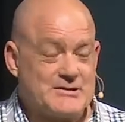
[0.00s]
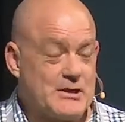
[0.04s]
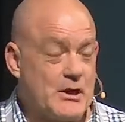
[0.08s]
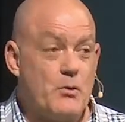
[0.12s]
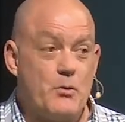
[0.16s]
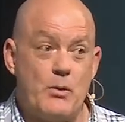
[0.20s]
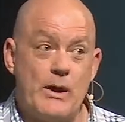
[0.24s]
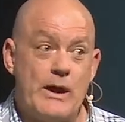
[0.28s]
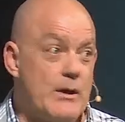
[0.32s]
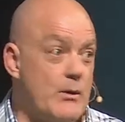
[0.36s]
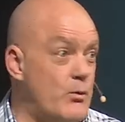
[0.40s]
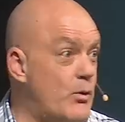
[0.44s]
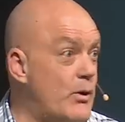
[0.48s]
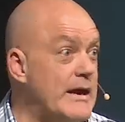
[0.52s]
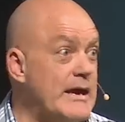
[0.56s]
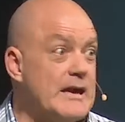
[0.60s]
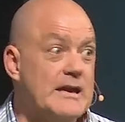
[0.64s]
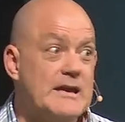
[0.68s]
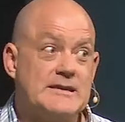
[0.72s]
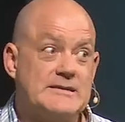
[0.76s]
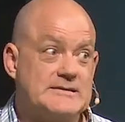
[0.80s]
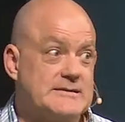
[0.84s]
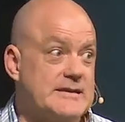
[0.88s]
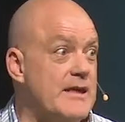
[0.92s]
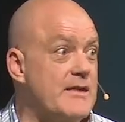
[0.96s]
And so we,
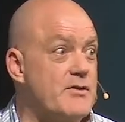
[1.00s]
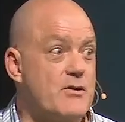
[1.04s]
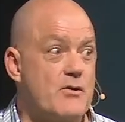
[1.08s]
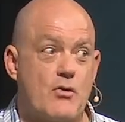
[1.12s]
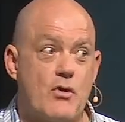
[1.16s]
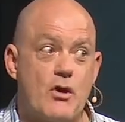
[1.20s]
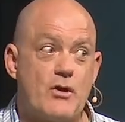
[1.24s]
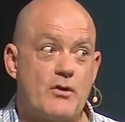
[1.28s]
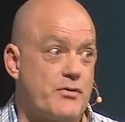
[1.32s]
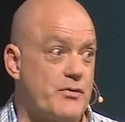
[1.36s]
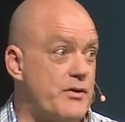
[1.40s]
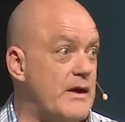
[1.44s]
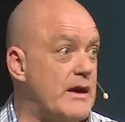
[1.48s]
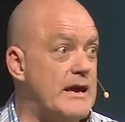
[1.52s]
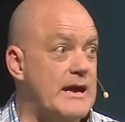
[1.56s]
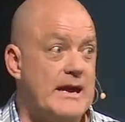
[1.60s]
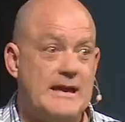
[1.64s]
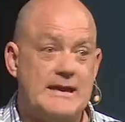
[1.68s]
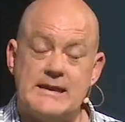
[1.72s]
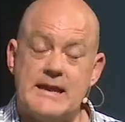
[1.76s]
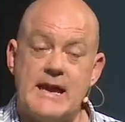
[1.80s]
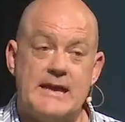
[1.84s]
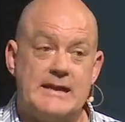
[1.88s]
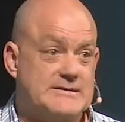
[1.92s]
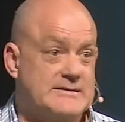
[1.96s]
we're going to say the wrong
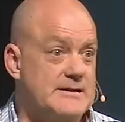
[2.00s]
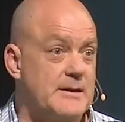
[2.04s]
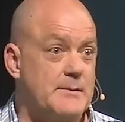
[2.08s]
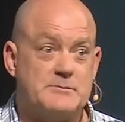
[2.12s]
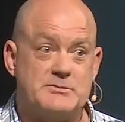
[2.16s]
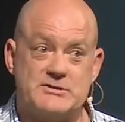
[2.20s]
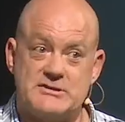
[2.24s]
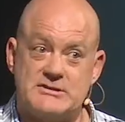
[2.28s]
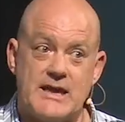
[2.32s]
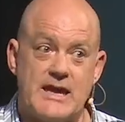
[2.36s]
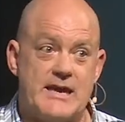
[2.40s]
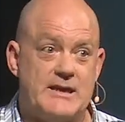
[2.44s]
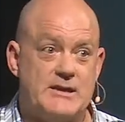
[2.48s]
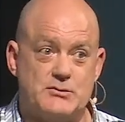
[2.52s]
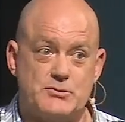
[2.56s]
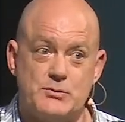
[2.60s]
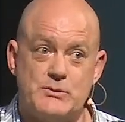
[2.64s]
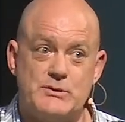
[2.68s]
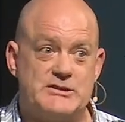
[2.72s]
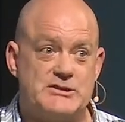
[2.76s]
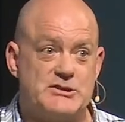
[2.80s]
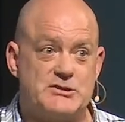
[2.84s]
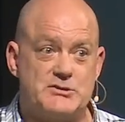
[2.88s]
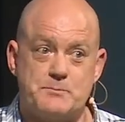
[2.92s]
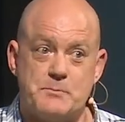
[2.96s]
thing at, at some
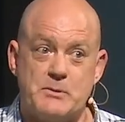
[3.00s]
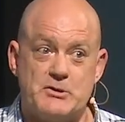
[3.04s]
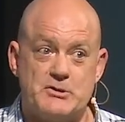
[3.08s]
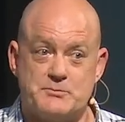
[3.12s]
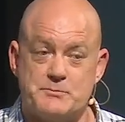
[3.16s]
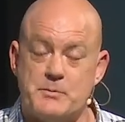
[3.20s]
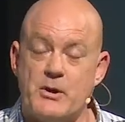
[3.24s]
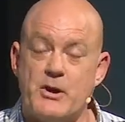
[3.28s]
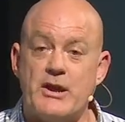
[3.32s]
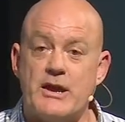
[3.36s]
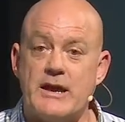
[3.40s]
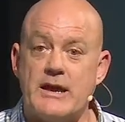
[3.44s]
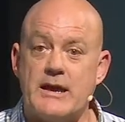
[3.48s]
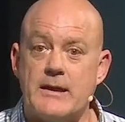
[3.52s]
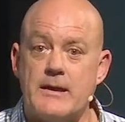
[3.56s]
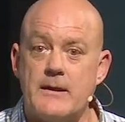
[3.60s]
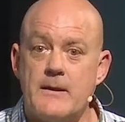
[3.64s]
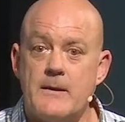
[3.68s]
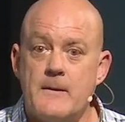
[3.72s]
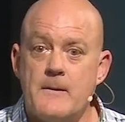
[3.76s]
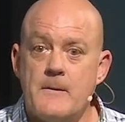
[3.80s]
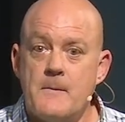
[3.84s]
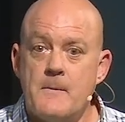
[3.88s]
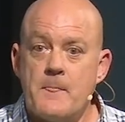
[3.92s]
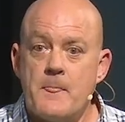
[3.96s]
stage. We're just postponing
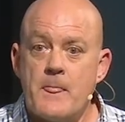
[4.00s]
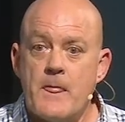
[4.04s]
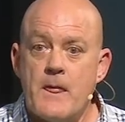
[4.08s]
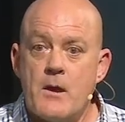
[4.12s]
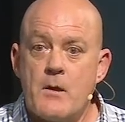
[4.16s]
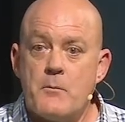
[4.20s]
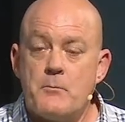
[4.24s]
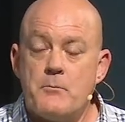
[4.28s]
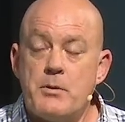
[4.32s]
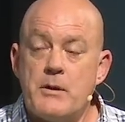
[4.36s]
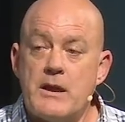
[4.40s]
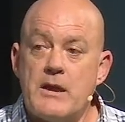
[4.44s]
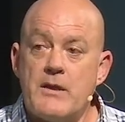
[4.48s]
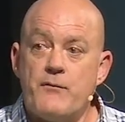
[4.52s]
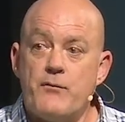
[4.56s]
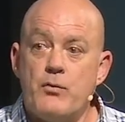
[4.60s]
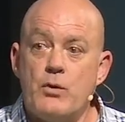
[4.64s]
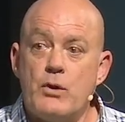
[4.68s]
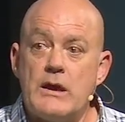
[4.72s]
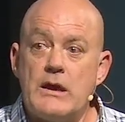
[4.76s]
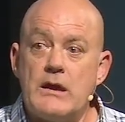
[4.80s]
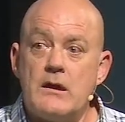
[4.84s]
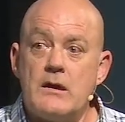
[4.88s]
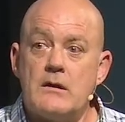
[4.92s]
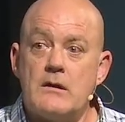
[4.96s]
it. But
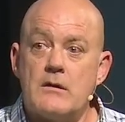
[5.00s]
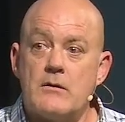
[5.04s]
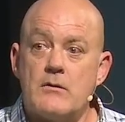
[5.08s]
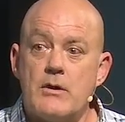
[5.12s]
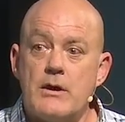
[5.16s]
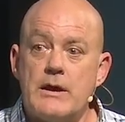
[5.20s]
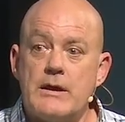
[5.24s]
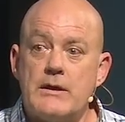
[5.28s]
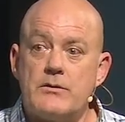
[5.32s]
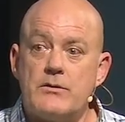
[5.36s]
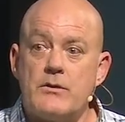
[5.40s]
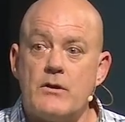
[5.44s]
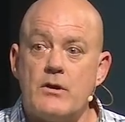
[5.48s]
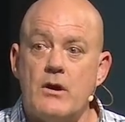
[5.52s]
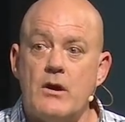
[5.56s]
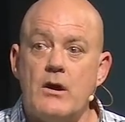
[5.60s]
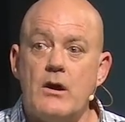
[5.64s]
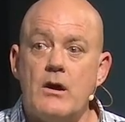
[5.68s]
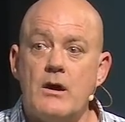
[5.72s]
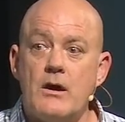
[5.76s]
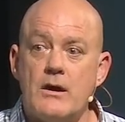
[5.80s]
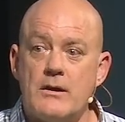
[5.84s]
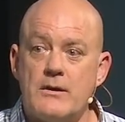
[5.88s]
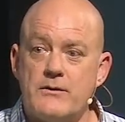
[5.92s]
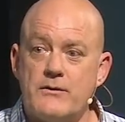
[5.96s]
if we can correct the
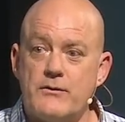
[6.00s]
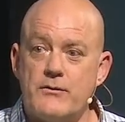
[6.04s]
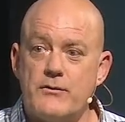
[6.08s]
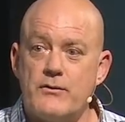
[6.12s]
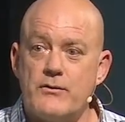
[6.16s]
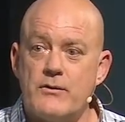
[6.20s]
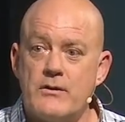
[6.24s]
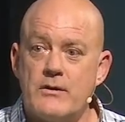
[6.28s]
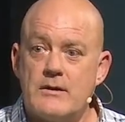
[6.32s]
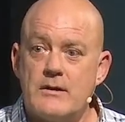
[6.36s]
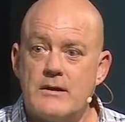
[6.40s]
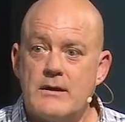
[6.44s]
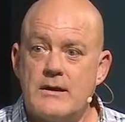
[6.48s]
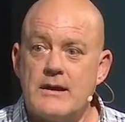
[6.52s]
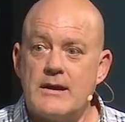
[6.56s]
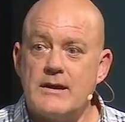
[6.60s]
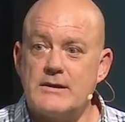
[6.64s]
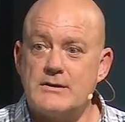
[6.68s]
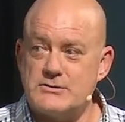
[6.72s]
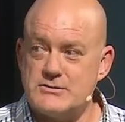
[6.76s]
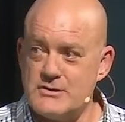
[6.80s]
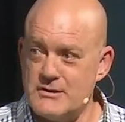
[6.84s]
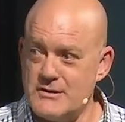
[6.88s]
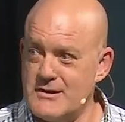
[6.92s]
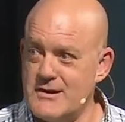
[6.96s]
heart,
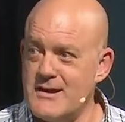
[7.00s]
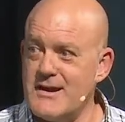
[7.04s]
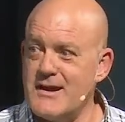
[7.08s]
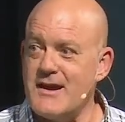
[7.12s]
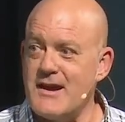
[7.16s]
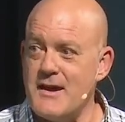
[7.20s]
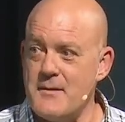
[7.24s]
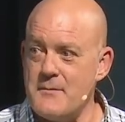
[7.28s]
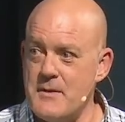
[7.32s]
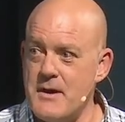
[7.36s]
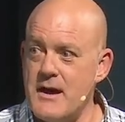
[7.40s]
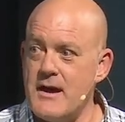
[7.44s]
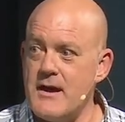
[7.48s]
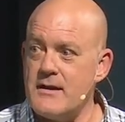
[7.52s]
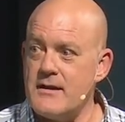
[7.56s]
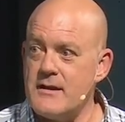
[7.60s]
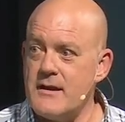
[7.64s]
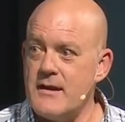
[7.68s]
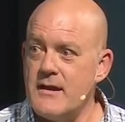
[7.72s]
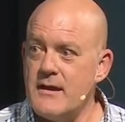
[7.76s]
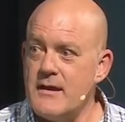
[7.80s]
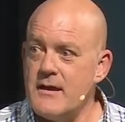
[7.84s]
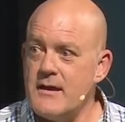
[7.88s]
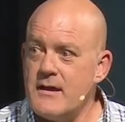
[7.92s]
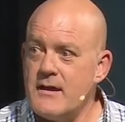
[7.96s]
it's not going to come
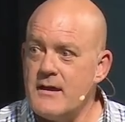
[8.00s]
out.